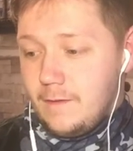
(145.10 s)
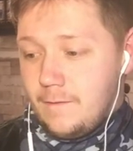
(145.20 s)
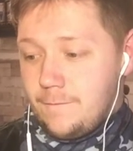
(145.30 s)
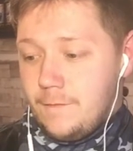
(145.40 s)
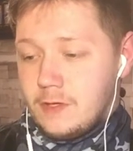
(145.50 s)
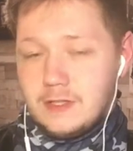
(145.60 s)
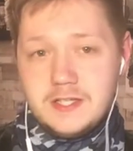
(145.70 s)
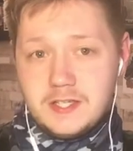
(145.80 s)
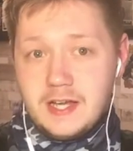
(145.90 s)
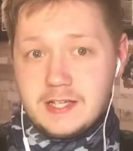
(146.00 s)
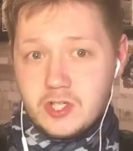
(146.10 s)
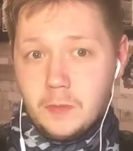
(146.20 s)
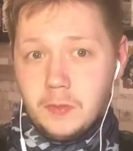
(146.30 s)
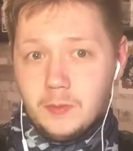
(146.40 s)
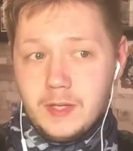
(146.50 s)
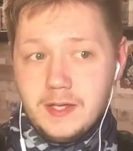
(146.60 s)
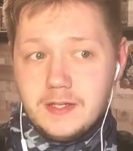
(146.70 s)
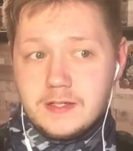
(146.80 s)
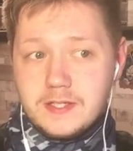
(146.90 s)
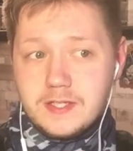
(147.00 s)
for at least the next couple of
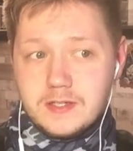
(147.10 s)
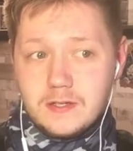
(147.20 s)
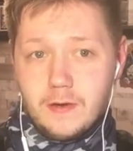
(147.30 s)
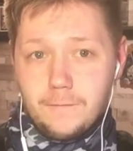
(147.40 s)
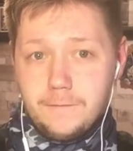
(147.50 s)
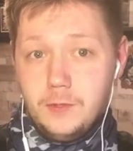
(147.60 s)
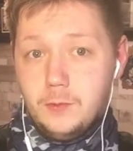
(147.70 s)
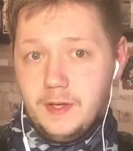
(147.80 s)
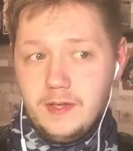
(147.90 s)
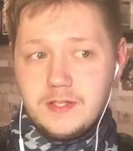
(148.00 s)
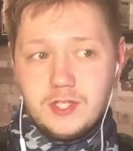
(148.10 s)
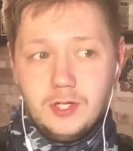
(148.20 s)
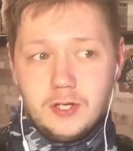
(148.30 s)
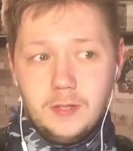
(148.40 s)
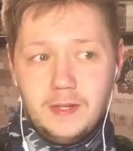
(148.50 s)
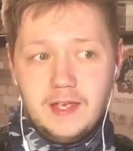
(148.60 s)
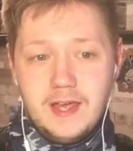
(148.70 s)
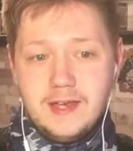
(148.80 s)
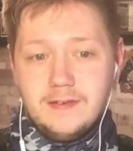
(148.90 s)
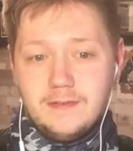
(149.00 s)
weeks or few weeks, you're going to be
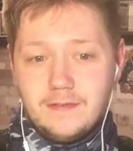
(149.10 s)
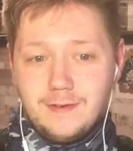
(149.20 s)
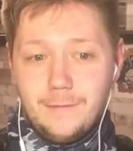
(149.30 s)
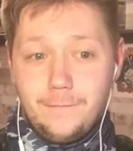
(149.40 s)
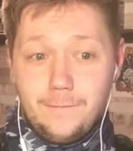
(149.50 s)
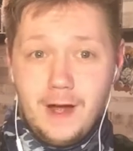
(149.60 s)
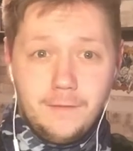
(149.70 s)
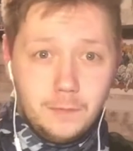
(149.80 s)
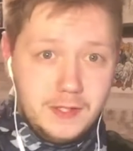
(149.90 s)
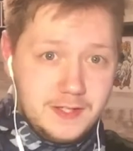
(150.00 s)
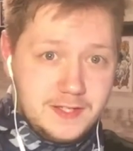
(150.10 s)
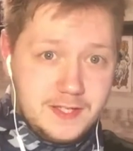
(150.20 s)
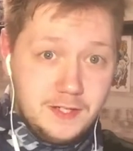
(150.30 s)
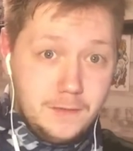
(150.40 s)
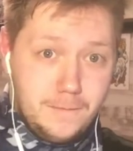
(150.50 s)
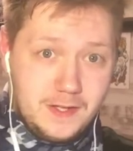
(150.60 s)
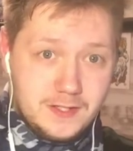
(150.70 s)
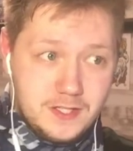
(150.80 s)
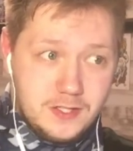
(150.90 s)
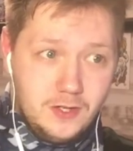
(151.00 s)
getting 5 weeks in
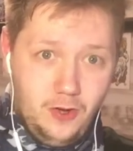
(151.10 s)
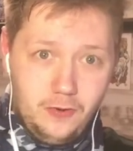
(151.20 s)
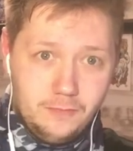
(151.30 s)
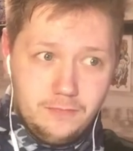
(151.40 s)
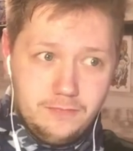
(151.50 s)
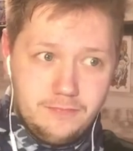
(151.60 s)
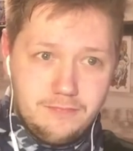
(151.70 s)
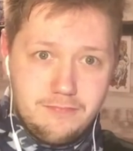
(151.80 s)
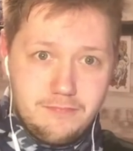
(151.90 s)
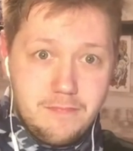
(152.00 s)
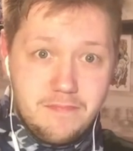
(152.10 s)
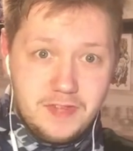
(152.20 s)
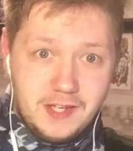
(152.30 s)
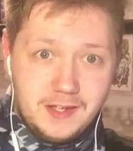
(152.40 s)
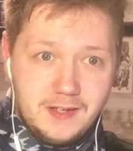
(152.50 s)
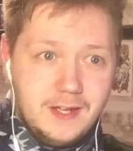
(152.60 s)
advance on my